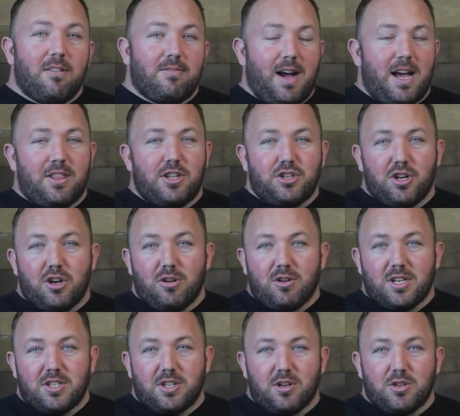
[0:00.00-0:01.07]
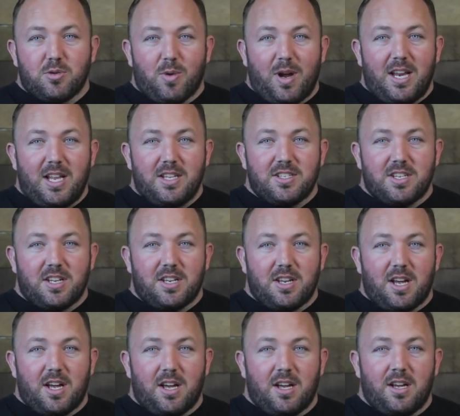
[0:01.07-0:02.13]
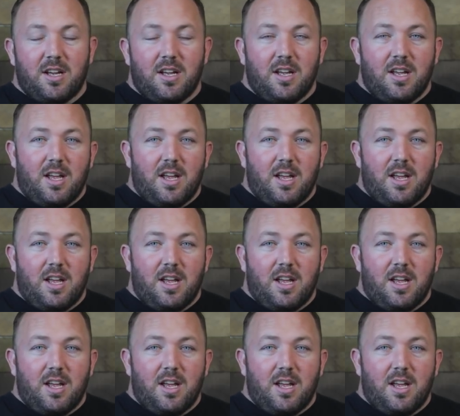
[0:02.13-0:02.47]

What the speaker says: find the show, because those ratings and